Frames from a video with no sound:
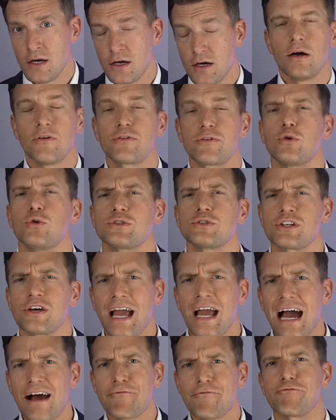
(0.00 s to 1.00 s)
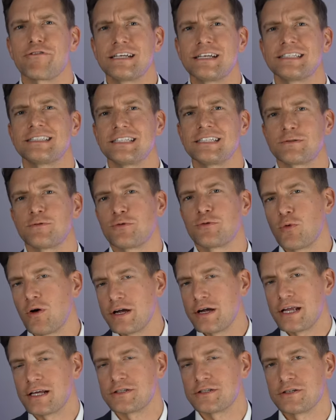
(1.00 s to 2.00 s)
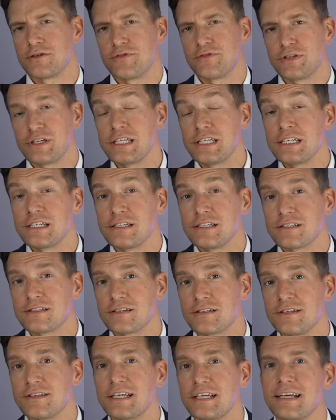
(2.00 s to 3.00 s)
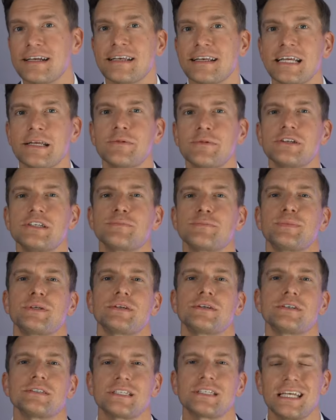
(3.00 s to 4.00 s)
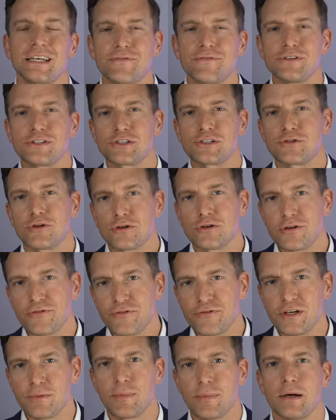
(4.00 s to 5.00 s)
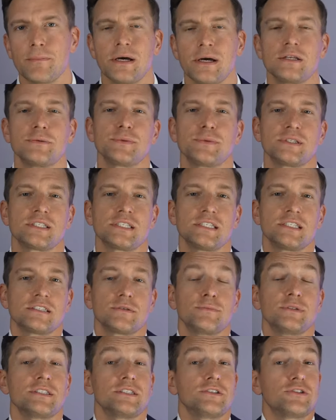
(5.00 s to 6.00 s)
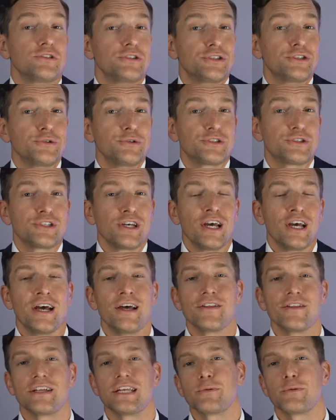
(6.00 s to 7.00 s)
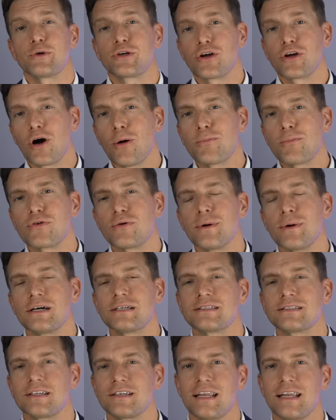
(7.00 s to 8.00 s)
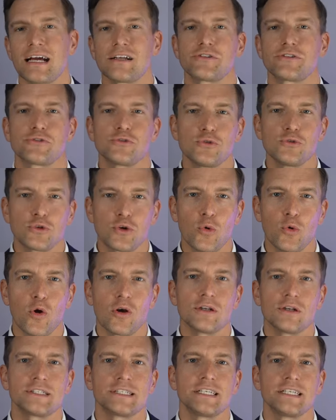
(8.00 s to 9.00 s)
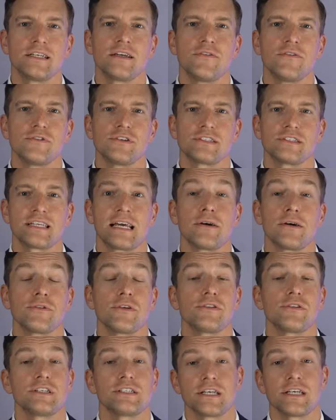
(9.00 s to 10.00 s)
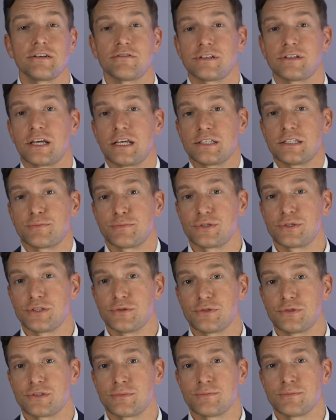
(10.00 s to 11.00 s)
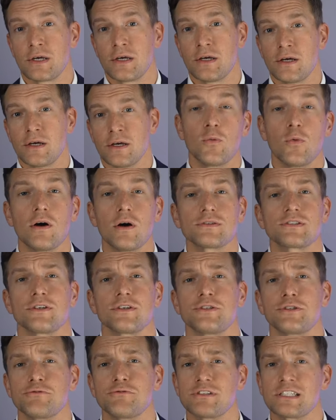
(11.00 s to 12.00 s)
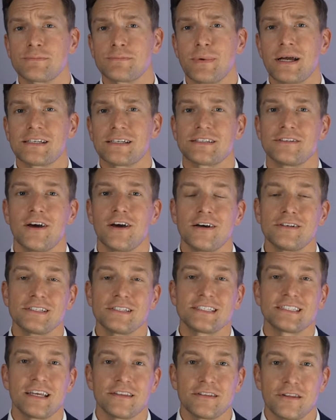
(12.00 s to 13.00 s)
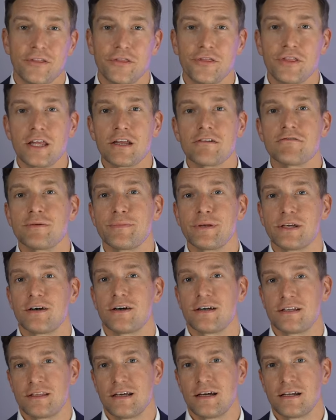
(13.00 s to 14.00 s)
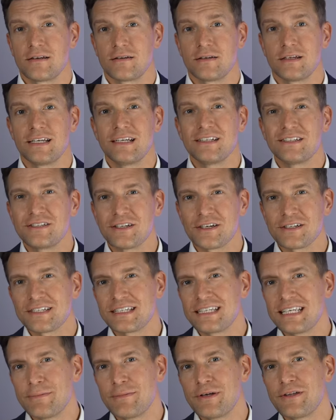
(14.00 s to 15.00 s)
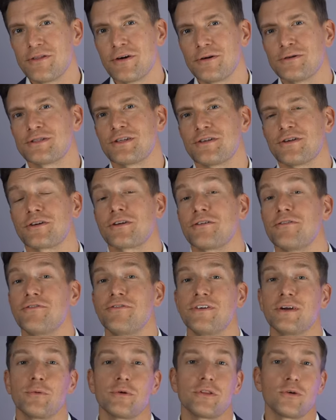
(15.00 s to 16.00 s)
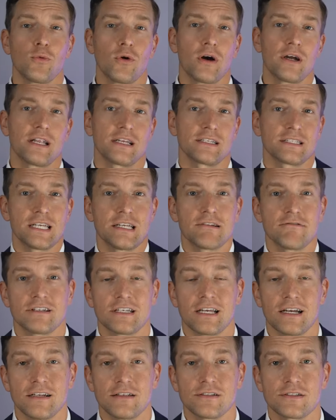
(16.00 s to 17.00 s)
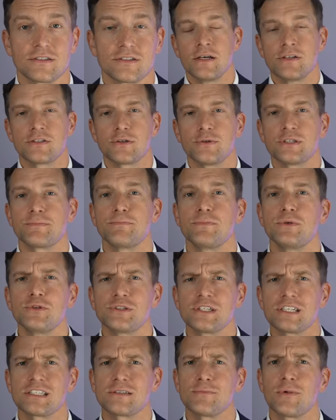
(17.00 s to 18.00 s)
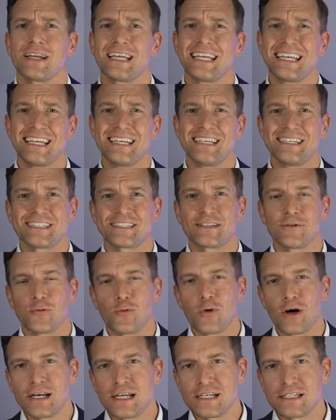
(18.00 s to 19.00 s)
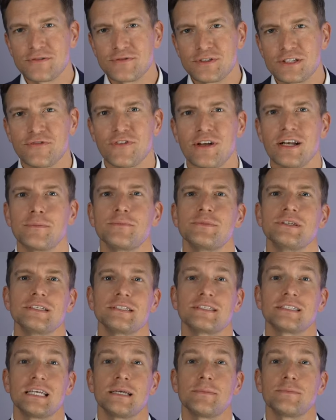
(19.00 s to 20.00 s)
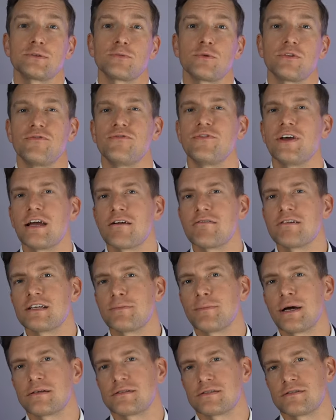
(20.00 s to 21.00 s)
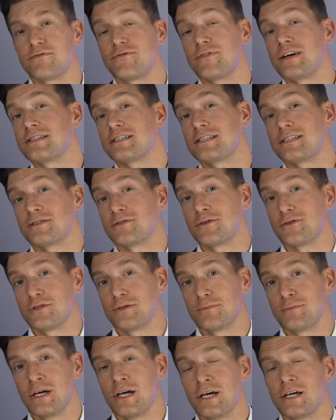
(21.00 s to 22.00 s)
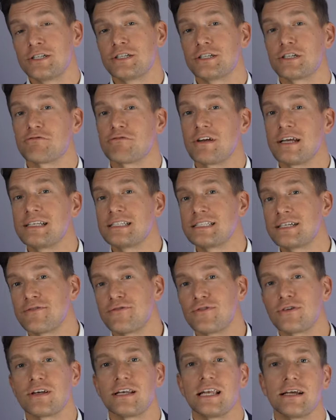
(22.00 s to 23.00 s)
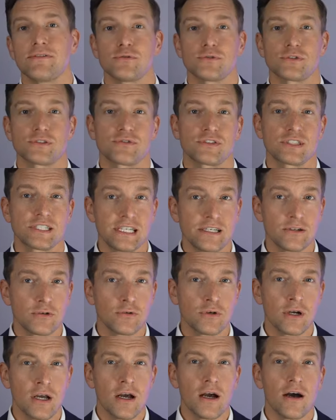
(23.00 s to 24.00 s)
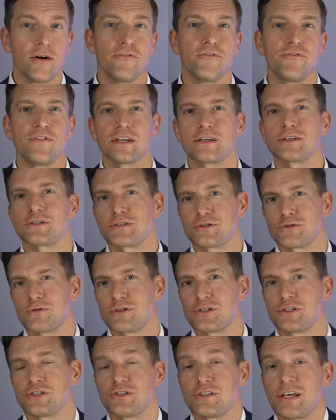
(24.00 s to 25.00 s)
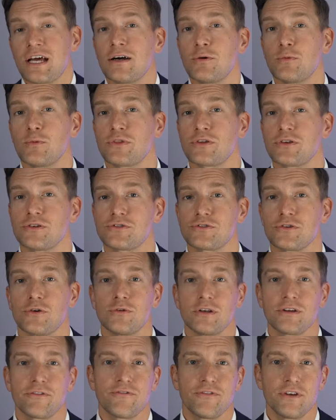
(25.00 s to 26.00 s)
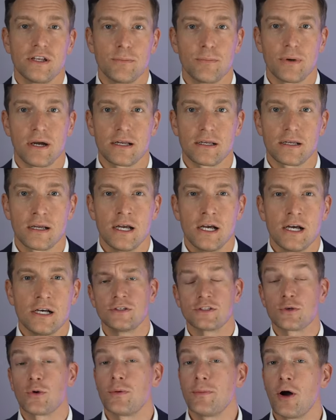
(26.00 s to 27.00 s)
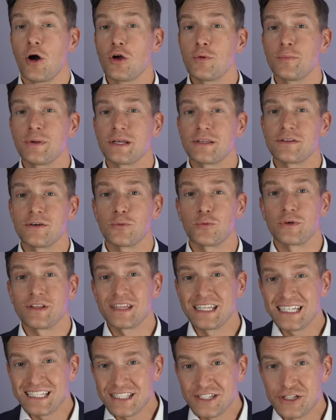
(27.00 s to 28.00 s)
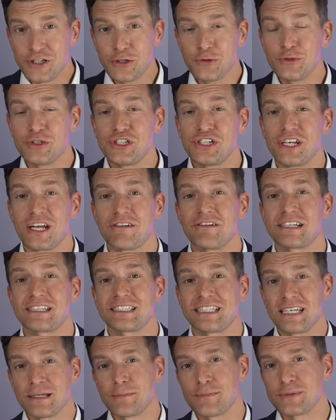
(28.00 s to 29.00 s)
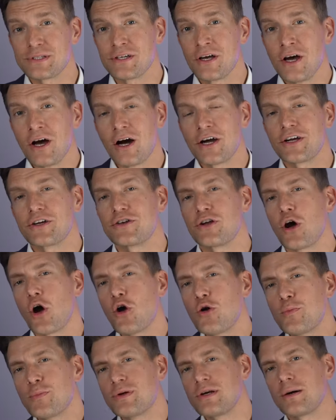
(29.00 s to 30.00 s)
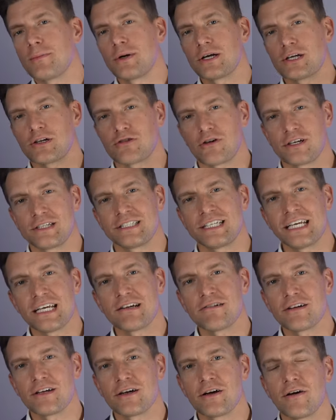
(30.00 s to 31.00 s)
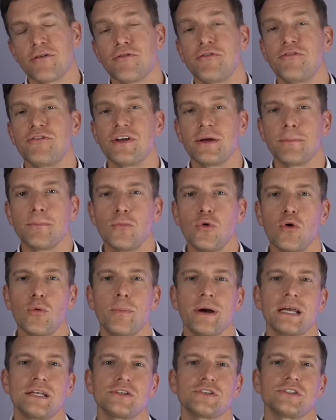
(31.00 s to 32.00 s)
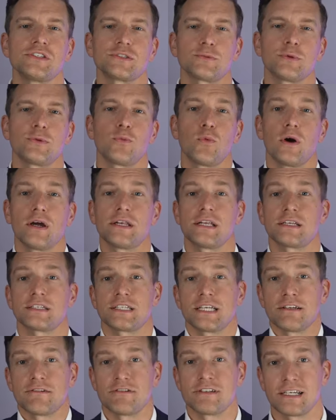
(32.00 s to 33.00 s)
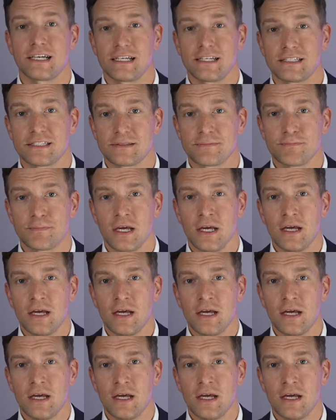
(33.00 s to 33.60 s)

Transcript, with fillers: Of course, I have raised this with Widex over the years, and they claim that it's because if a stronger feedback management system is introduced, then it would compromise the natural quality of the sound that these hearing aids produce. Whilst I do respect and understand the theory behind that, it does limit those that I can fit with the Widex hearing aids. So it's music to my ears that Widex have developed these tips with varied amounts of venting on them to create different levels of seal, and fingers crossed should help with controlling feedback. So I'm hoping that with these new generic tips, I can open up my criteria and fit more patients with Widex hearing aids.